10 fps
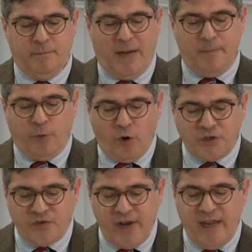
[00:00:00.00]
by
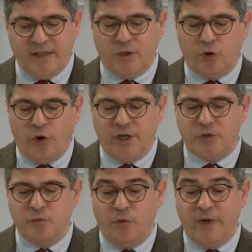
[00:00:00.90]
portraying the
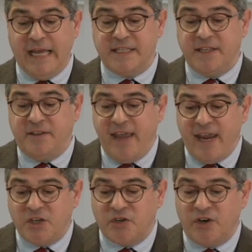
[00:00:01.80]
Kurdish movement as a
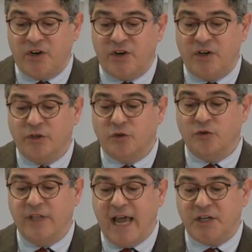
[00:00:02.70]
danger
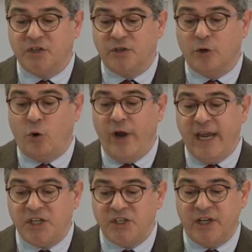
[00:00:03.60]
to national
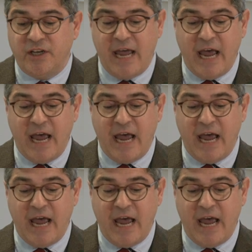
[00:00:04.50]
cohesion,